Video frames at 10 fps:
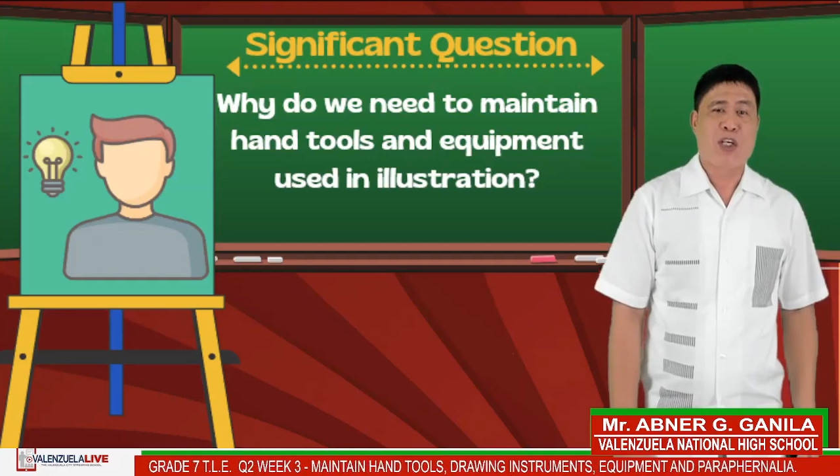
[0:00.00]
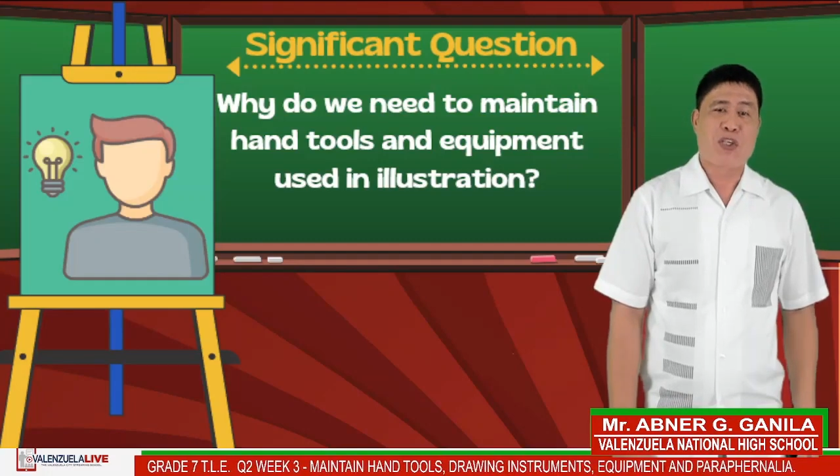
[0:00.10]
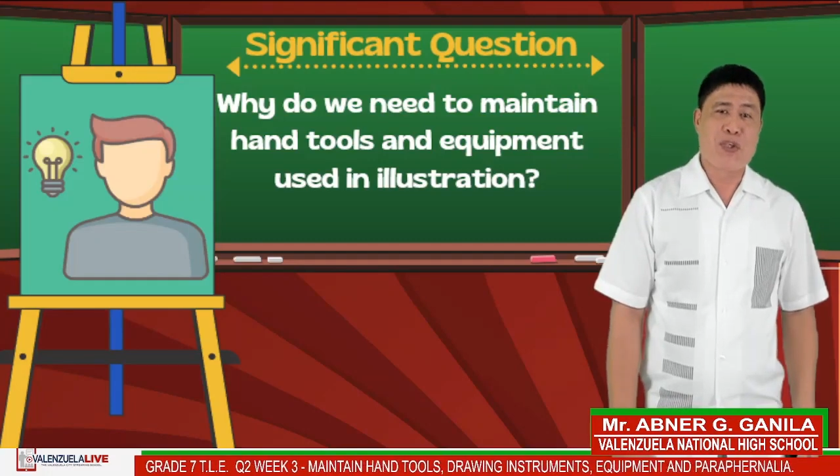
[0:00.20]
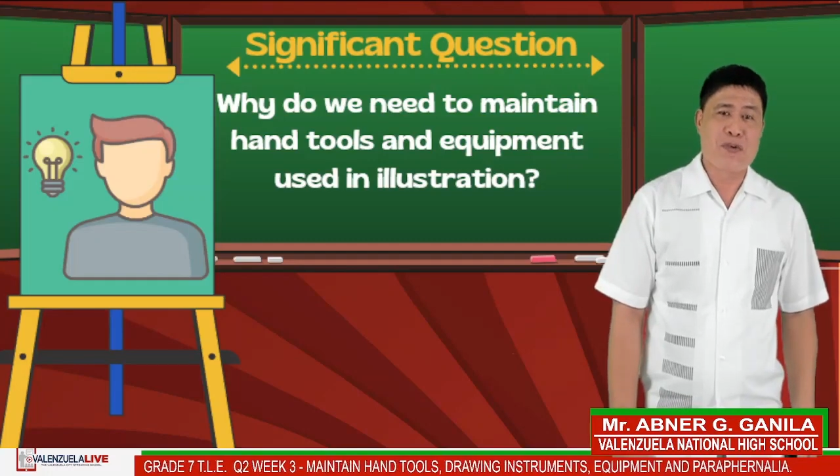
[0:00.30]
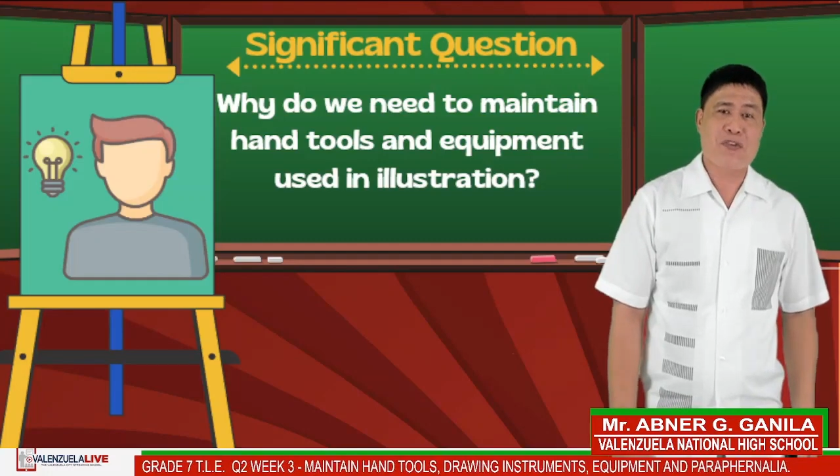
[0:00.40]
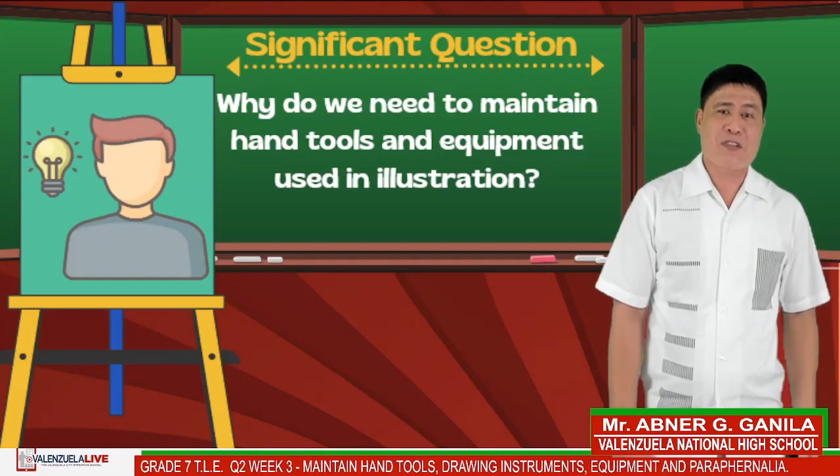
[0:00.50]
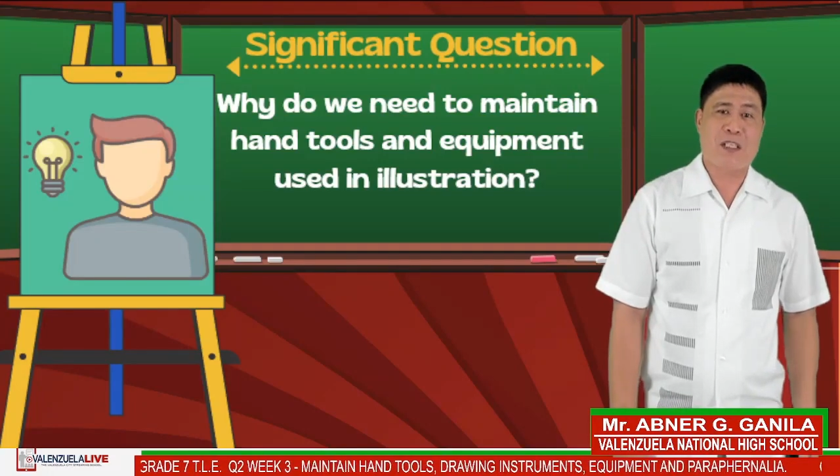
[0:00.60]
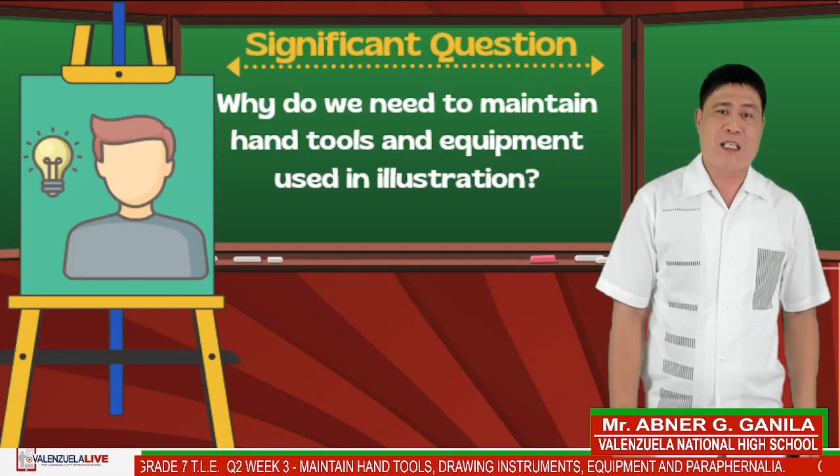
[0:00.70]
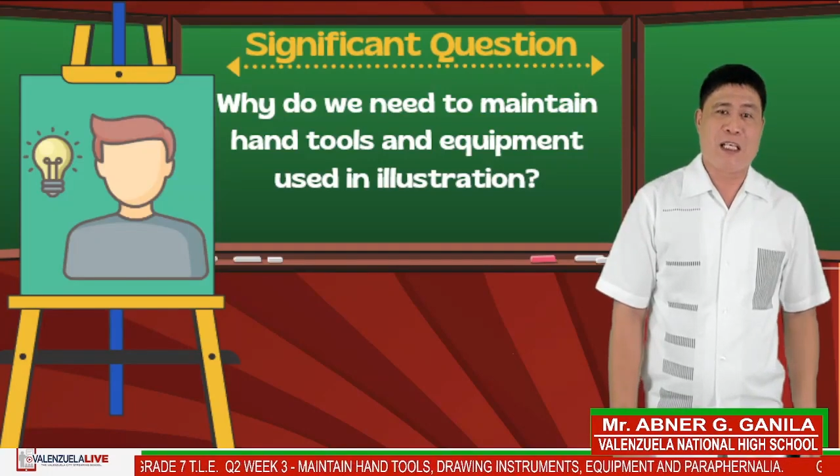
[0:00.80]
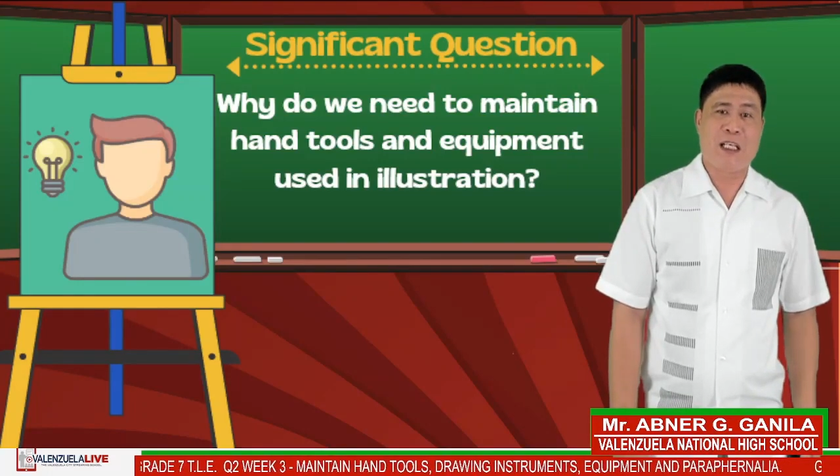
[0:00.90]
used
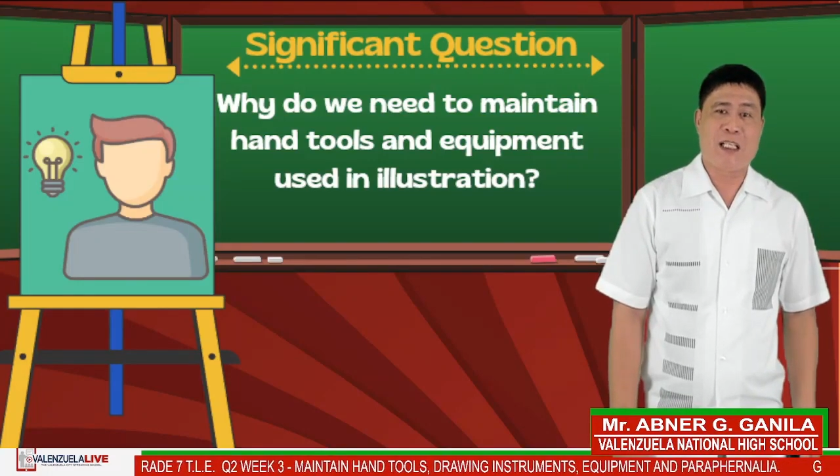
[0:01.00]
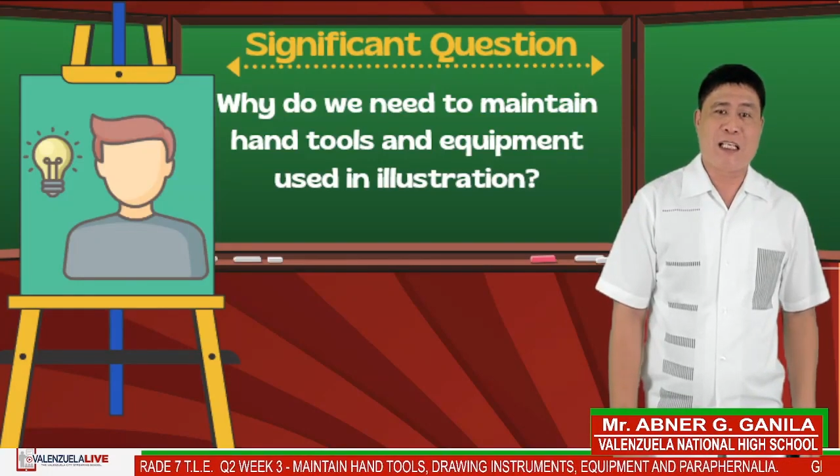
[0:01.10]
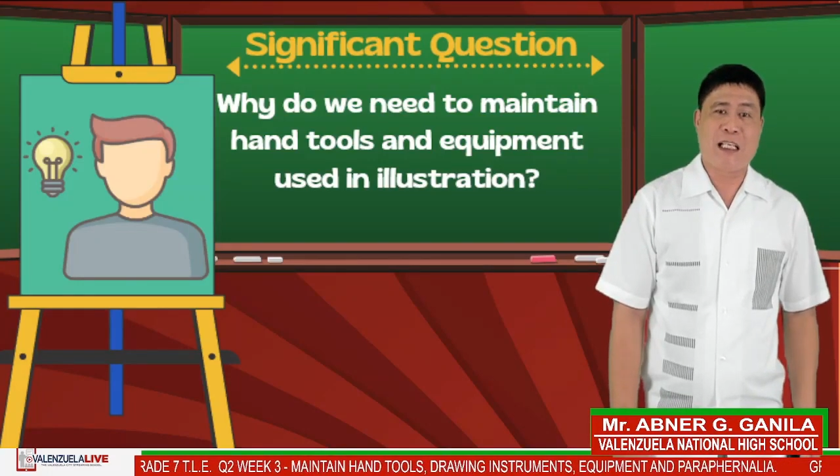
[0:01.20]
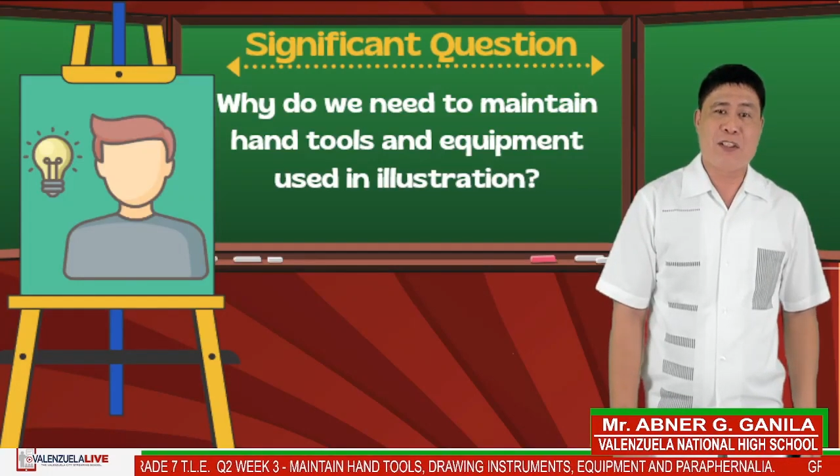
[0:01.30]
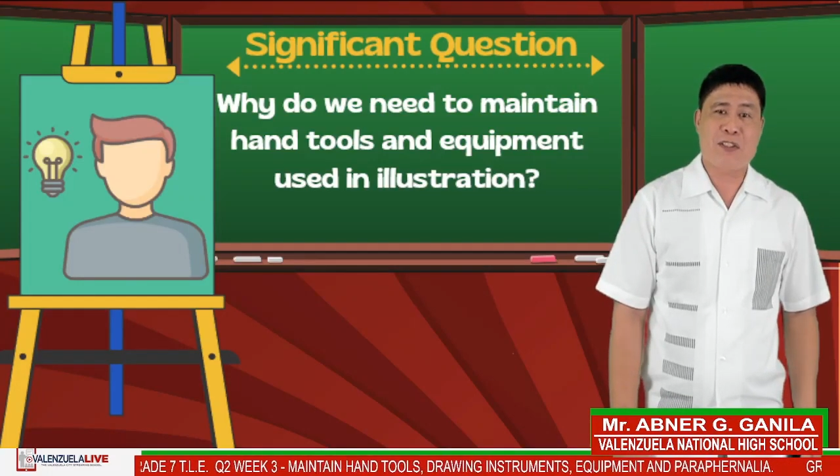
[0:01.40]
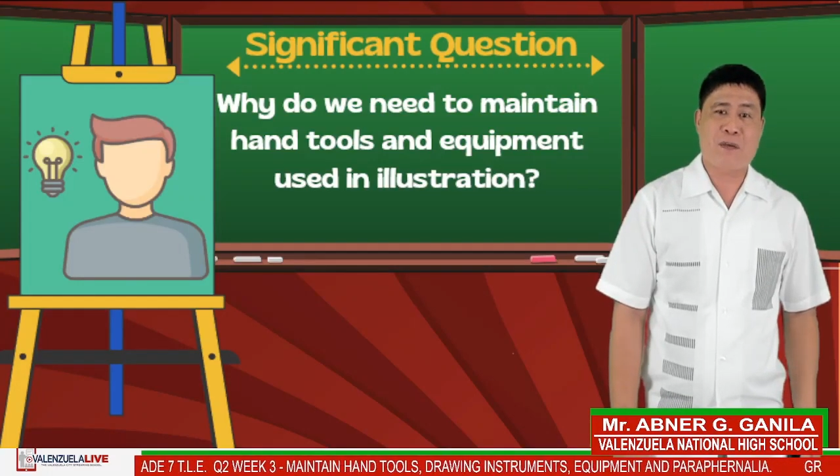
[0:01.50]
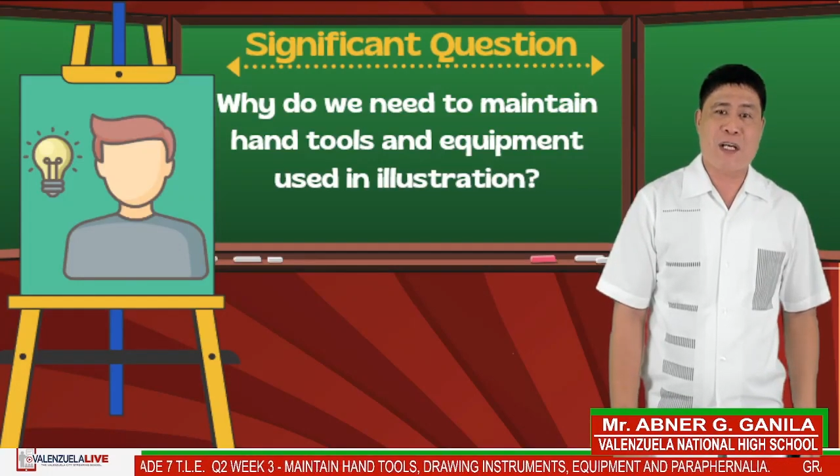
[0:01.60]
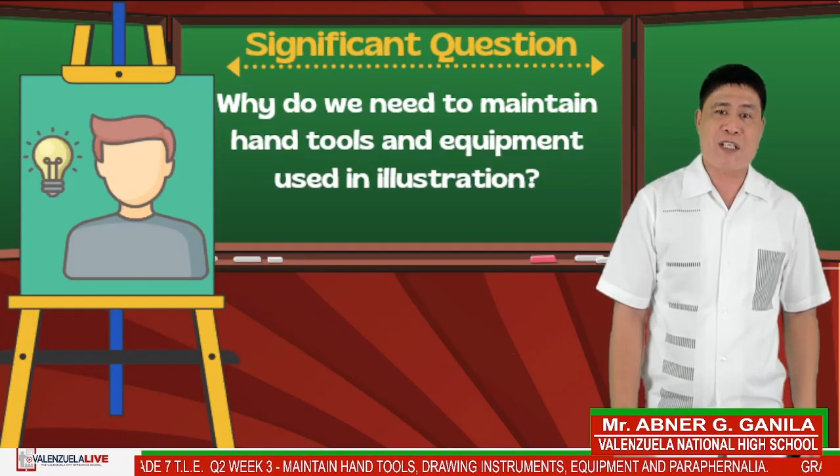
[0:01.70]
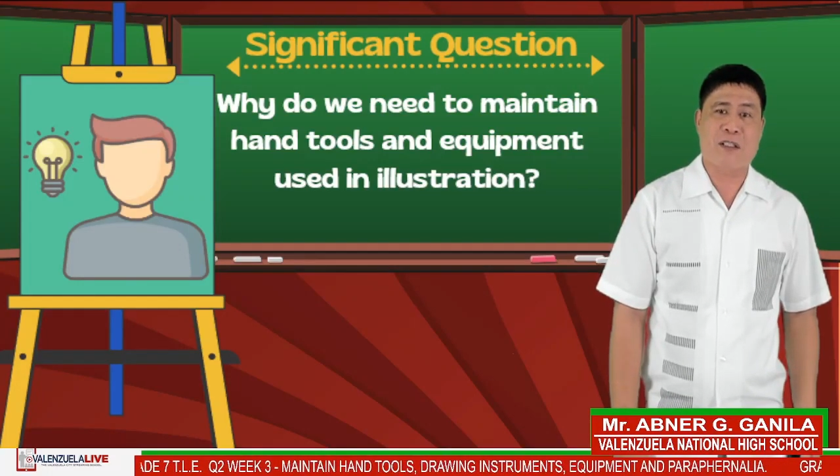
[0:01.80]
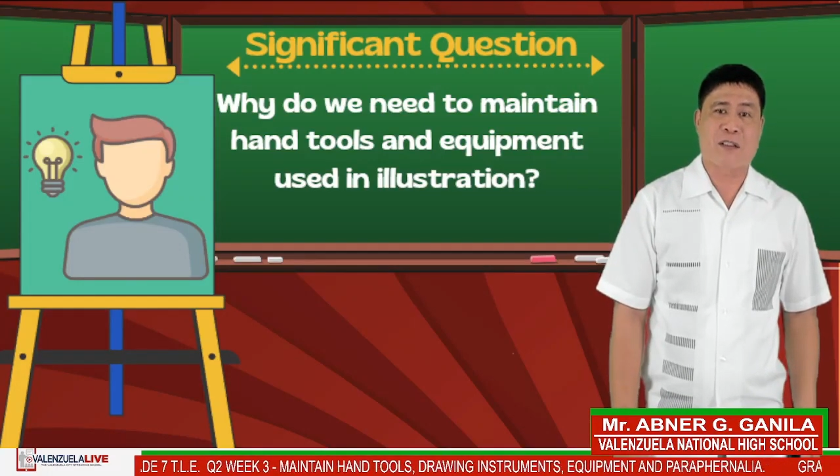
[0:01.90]
in
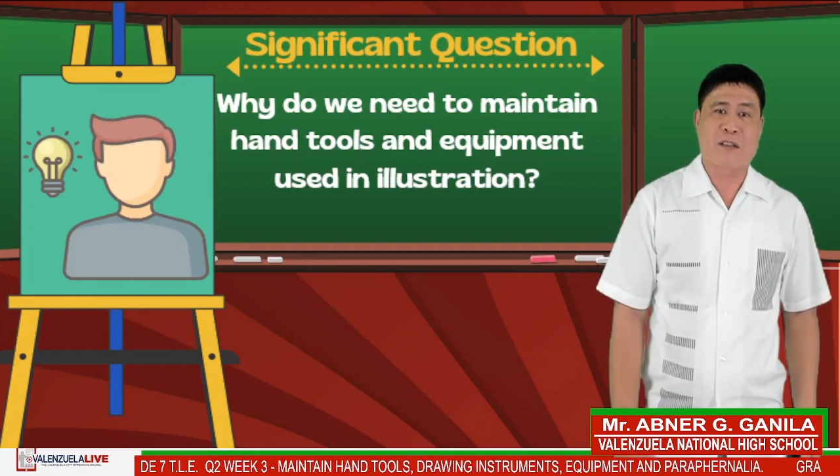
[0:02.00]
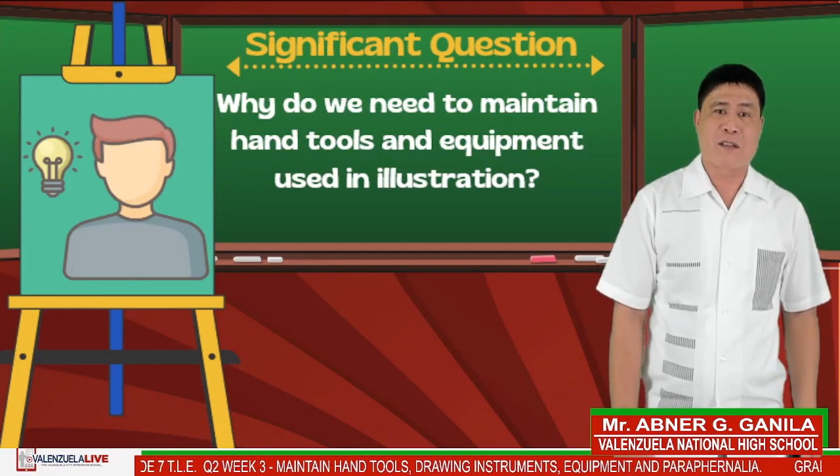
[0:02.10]
illustration?